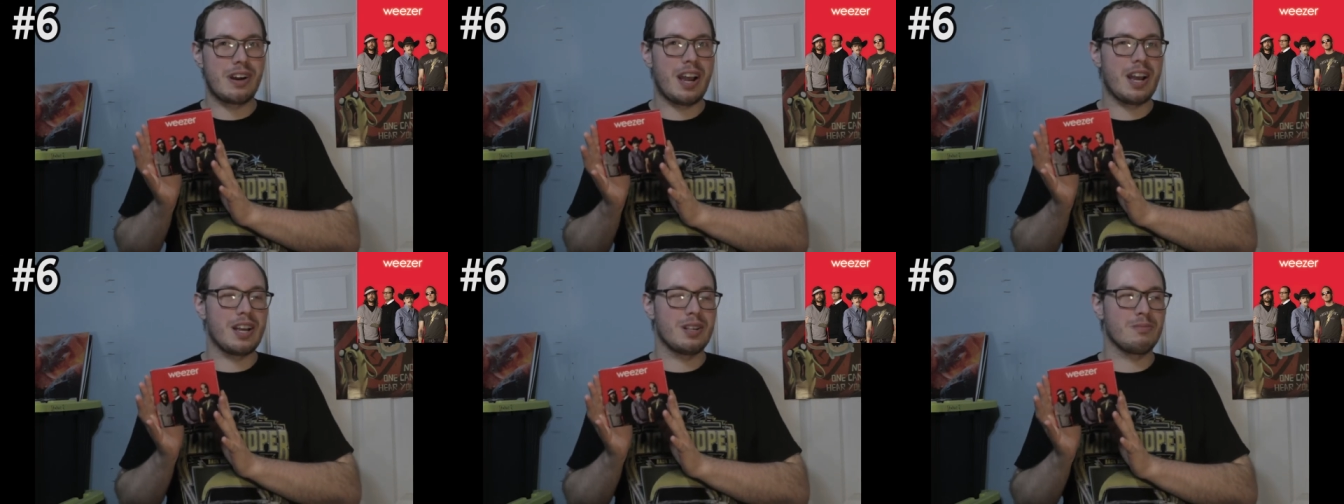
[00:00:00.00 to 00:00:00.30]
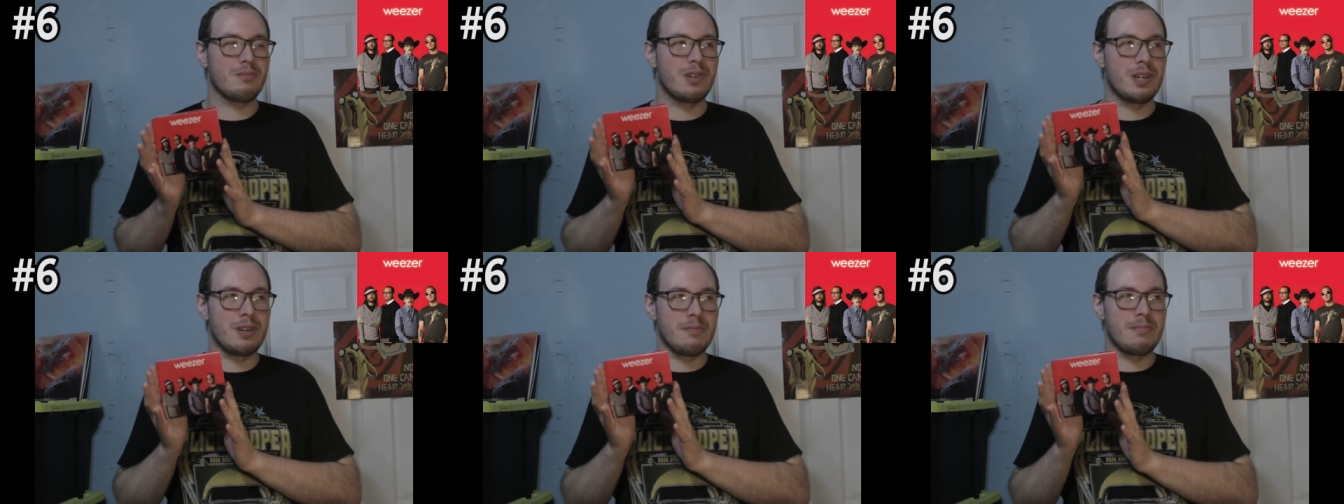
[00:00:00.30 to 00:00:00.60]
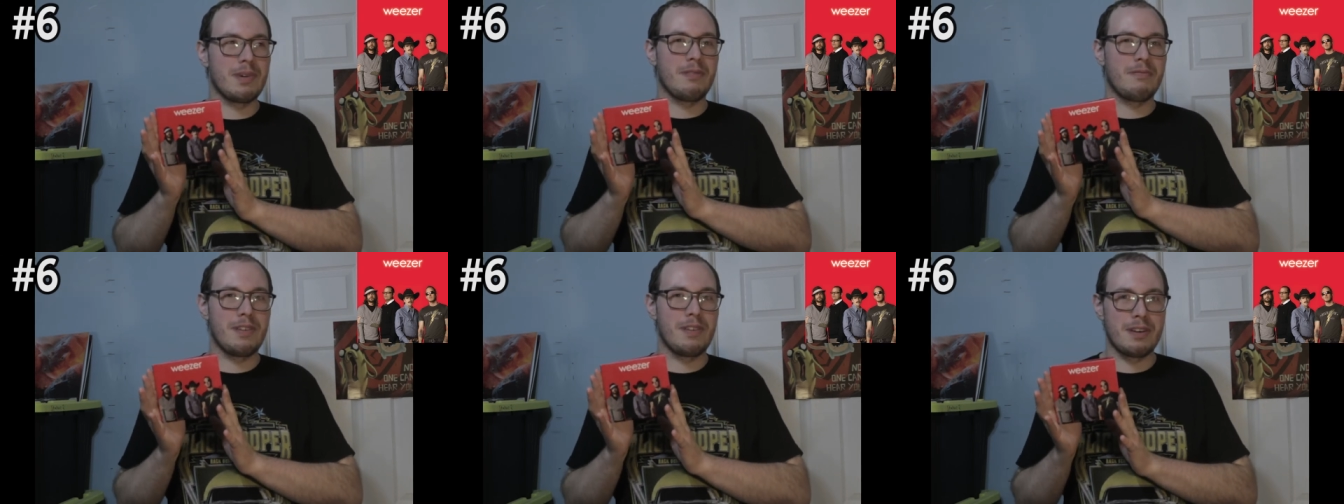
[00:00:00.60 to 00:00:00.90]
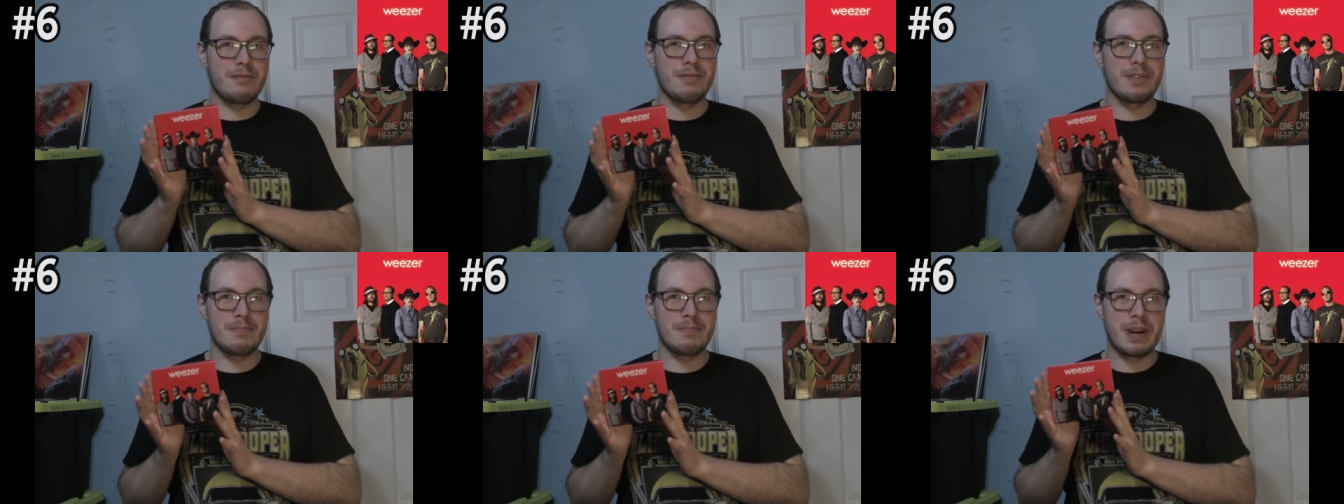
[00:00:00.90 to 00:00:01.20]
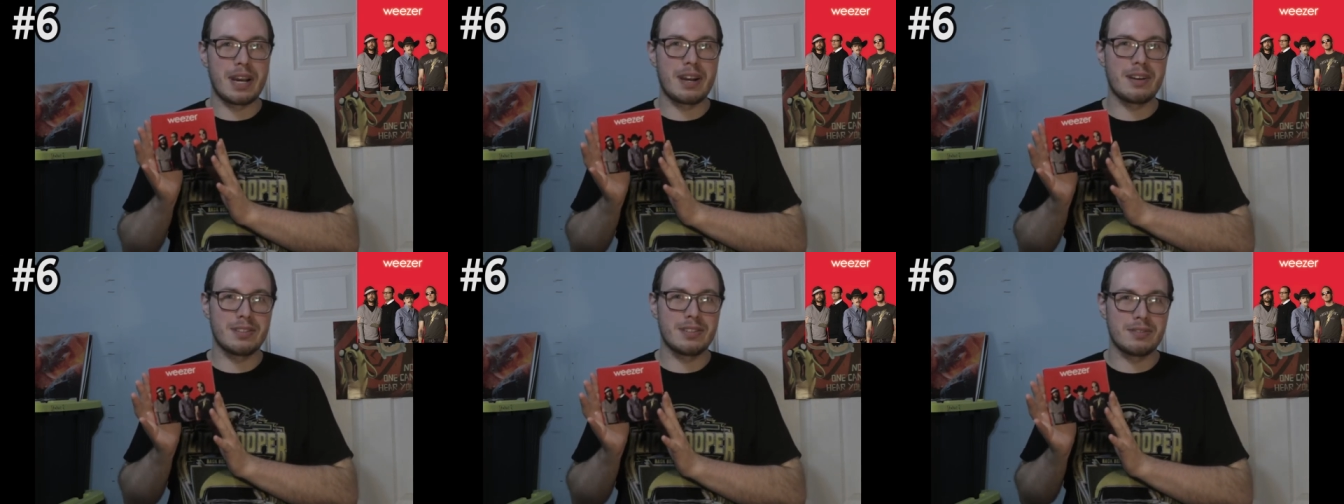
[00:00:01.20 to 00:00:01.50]
as one of my favorite
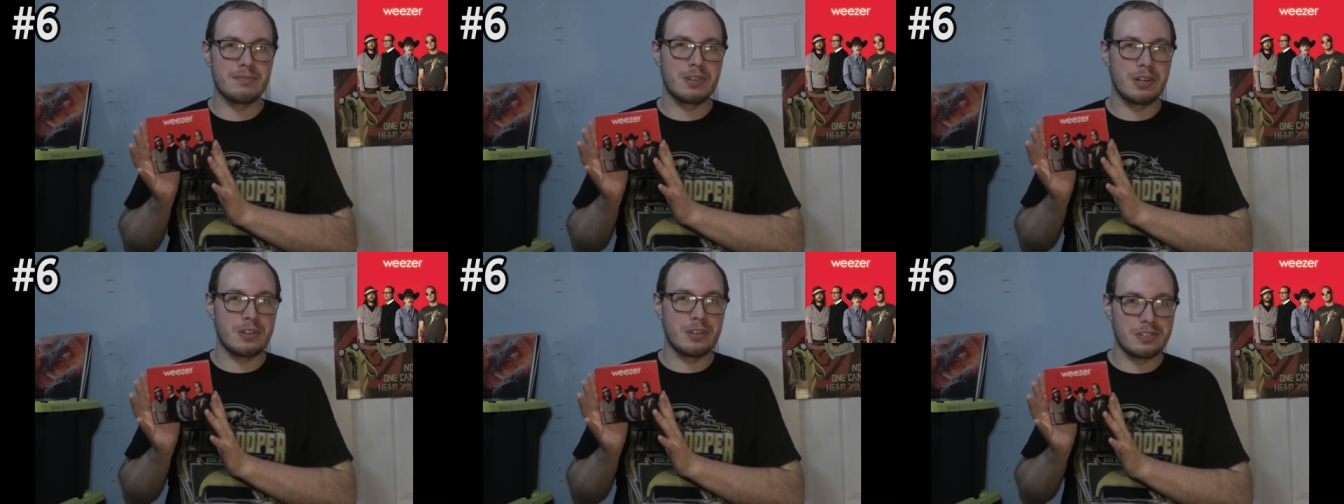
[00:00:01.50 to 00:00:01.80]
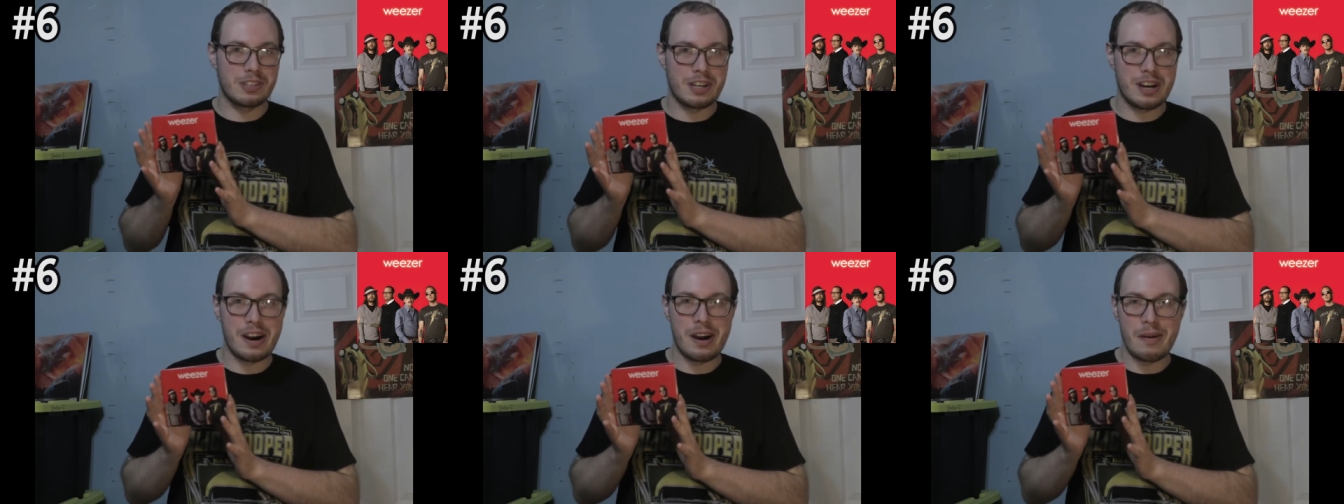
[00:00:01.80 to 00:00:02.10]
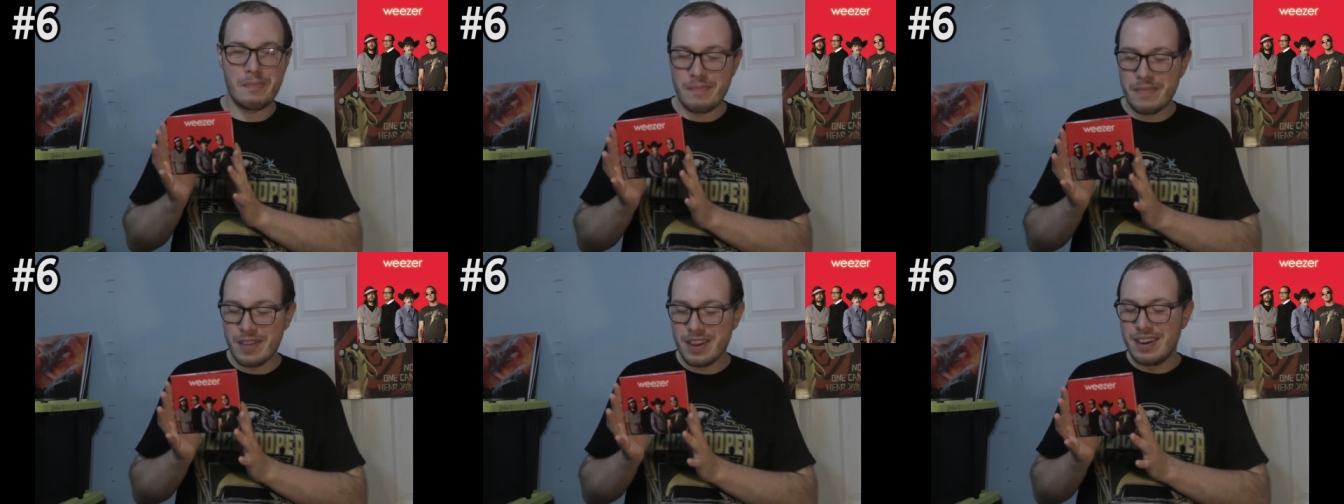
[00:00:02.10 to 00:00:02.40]
bands of all time.